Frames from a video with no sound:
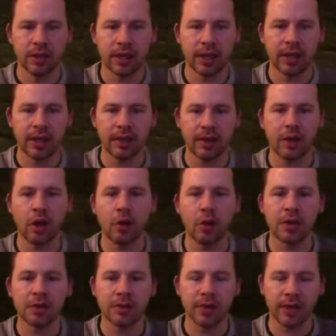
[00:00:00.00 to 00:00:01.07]
I
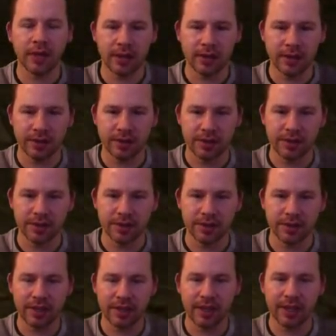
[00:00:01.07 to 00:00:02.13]
always forget this.
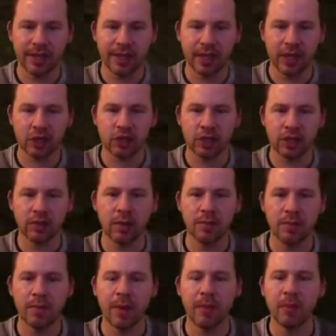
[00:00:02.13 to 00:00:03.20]
I actually
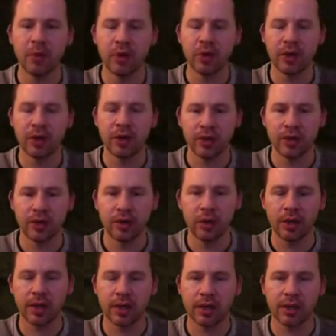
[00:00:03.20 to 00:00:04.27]
remember
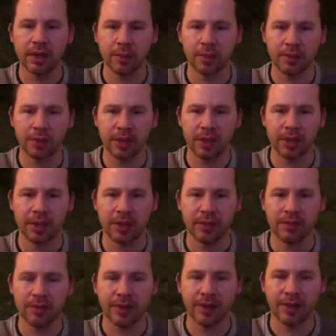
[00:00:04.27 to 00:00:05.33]
looking it up and then
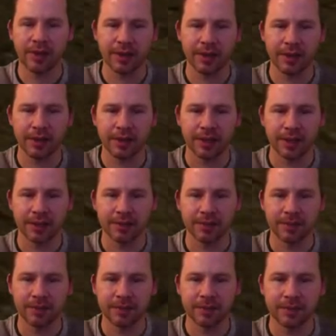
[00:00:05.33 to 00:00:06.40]
forgetting it again.
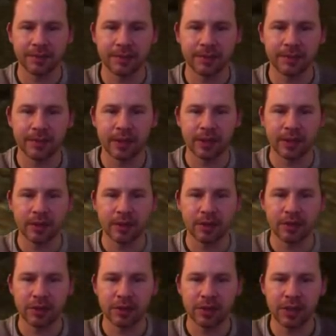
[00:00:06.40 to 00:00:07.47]
Because
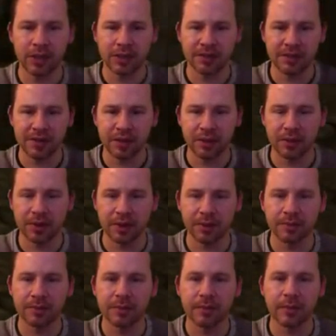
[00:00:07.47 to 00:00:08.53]
obviously there's a secret here.
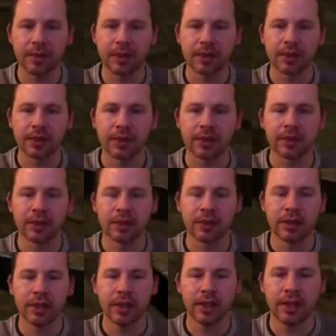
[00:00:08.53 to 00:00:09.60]

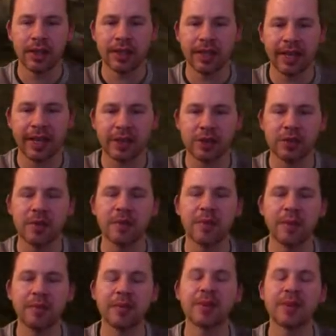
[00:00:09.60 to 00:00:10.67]
And I actually
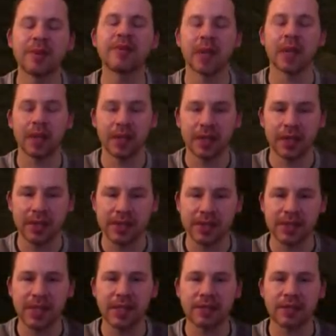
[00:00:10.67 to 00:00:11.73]
remember forgetting it,
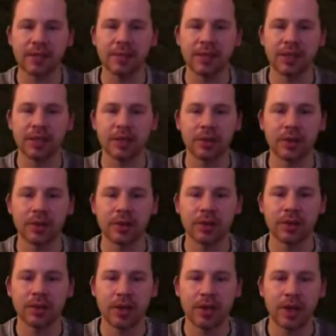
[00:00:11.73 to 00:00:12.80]
seeing somebody do it on
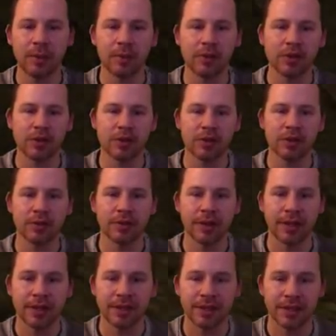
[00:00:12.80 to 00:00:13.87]
the stream, just to
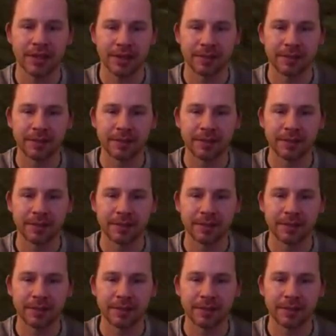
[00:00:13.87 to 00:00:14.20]
forget it again.